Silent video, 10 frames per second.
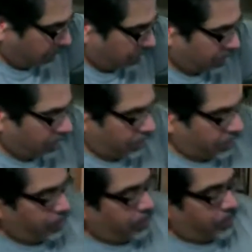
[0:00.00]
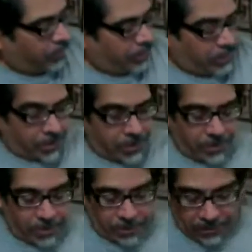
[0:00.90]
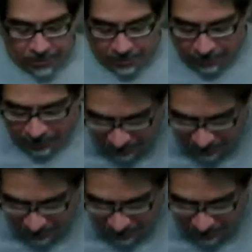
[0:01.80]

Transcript: On each corner, well,